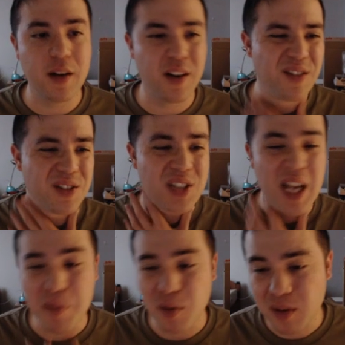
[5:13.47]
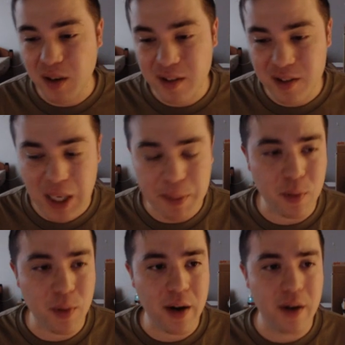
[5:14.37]
Staple
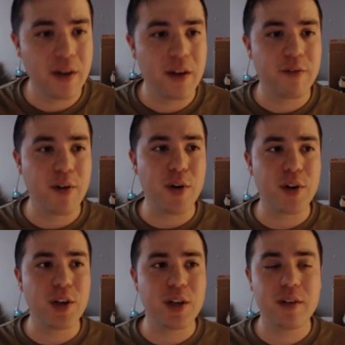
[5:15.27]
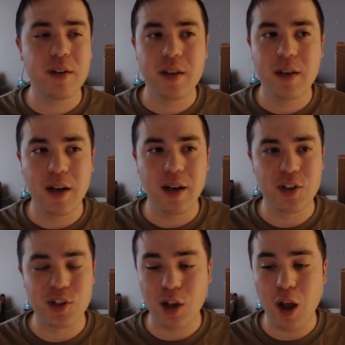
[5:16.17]
rare. Very good.
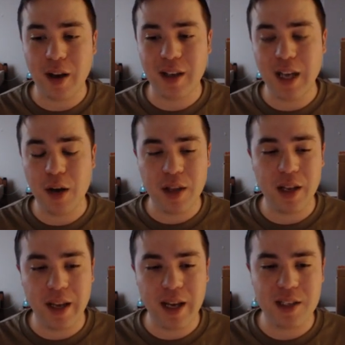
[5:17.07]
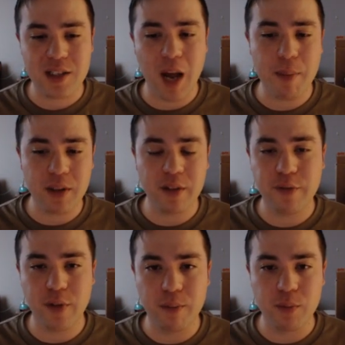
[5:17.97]
Just locking down that lane, stopping them
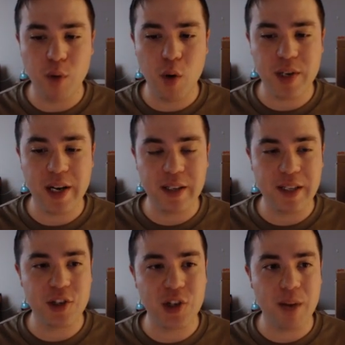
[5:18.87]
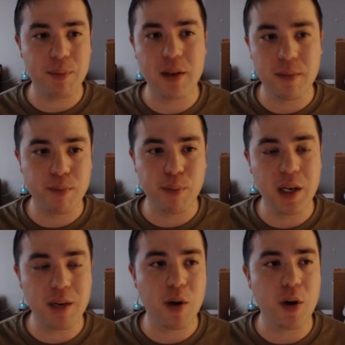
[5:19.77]
from rotating that champion,
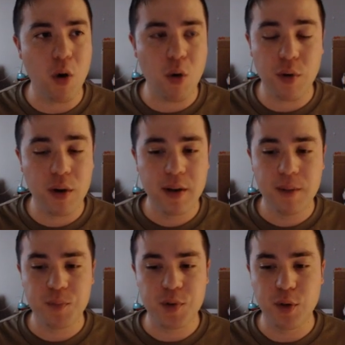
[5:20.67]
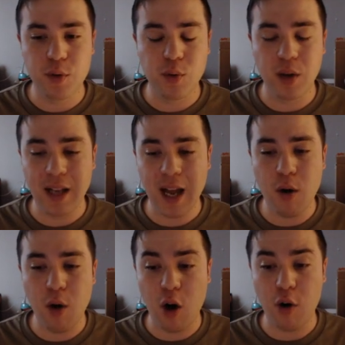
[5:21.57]
putting them on hold to
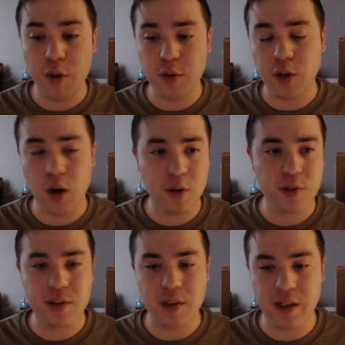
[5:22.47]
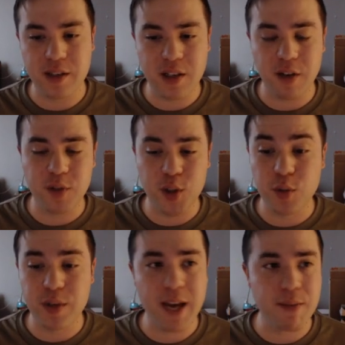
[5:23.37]
allow our other cards and stuff to do
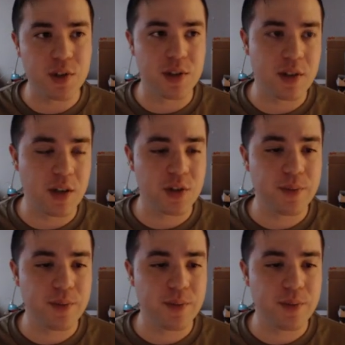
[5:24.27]
damage and such.